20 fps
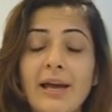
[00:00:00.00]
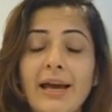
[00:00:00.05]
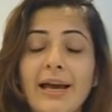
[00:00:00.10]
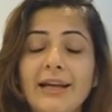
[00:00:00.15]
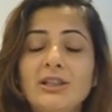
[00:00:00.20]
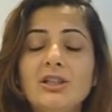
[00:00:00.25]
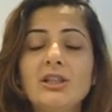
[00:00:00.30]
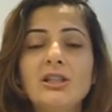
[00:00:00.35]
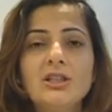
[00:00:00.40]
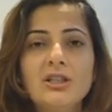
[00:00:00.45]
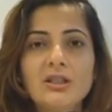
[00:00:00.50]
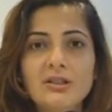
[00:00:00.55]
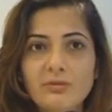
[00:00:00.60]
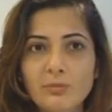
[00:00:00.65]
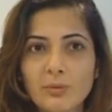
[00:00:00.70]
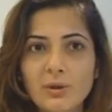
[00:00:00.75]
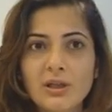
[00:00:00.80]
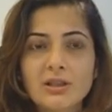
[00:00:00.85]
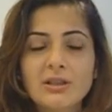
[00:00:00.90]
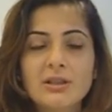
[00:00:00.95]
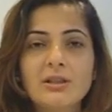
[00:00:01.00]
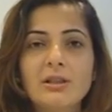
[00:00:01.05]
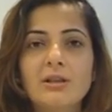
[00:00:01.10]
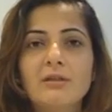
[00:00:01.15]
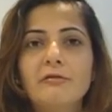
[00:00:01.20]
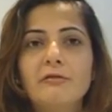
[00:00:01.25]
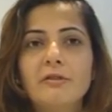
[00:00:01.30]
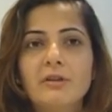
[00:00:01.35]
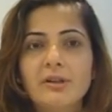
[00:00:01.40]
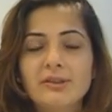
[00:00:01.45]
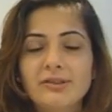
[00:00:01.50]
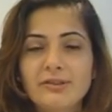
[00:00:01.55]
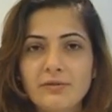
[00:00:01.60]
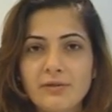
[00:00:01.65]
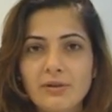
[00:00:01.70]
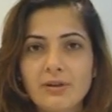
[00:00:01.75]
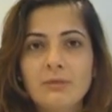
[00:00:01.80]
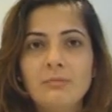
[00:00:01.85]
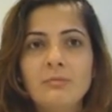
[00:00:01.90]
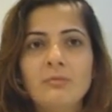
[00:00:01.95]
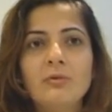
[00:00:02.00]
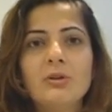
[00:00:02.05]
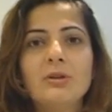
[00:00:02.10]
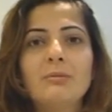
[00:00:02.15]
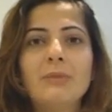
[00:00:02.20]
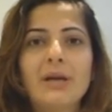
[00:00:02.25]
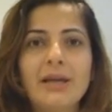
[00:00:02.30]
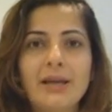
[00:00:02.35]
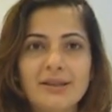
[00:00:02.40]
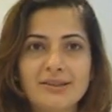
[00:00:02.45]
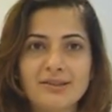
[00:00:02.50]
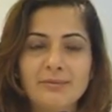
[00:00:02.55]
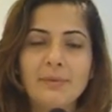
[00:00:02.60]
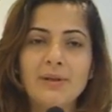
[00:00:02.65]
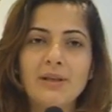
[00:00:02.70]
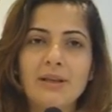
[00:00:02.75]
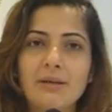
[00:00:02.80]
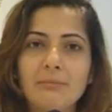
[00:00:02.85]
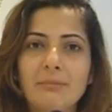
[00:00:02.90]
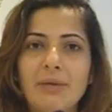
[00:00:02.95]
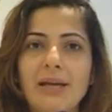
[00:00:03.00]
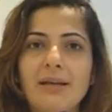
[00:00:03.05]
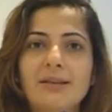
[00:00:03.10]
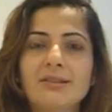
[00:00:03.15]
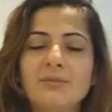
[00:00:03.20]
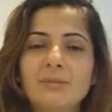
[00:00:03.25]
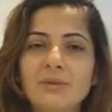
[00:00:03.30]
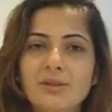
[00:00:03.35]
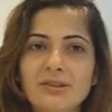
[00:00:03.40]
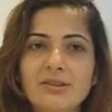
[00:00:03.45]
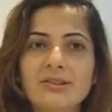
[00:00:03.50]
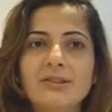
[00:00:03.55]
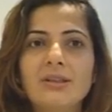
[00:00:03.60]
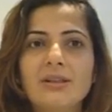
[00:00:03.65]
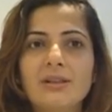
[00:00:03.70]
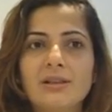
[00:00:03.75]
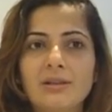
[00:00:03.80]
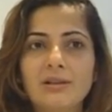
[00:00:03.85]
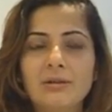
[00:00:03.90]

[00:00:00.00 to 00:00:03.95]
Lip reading: Actually, she's worked in her first film with my husband. My husband's,